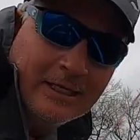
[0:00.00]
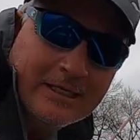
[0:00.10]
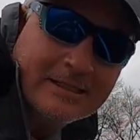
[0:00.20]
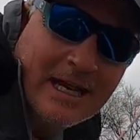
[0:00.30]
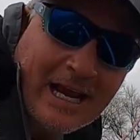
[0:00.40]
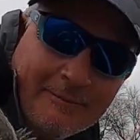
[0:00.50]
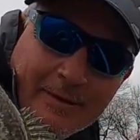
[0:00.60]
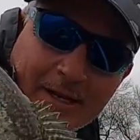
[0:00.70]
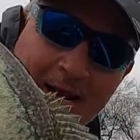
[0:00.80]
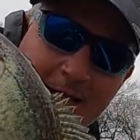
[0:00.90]
windiest day
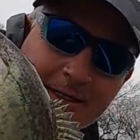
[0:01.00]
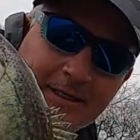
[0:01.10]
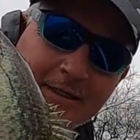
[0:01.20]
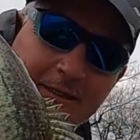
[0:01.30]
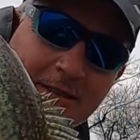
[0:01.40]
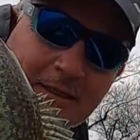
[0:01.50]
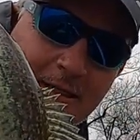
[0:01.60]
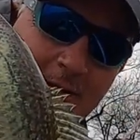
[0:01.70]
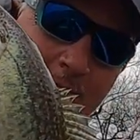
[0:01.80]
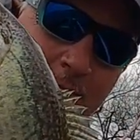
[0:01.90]
I've been out here.
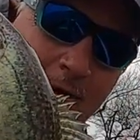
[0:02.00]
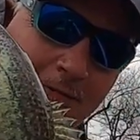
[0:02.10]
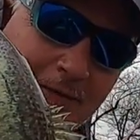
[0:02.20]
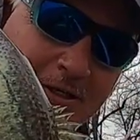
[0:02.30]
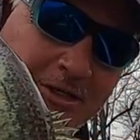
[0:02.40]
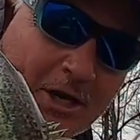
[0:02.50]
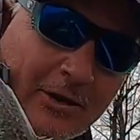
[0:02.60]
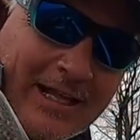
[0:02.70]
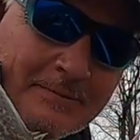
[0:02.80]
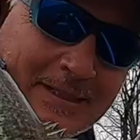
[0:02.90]
Good fish though,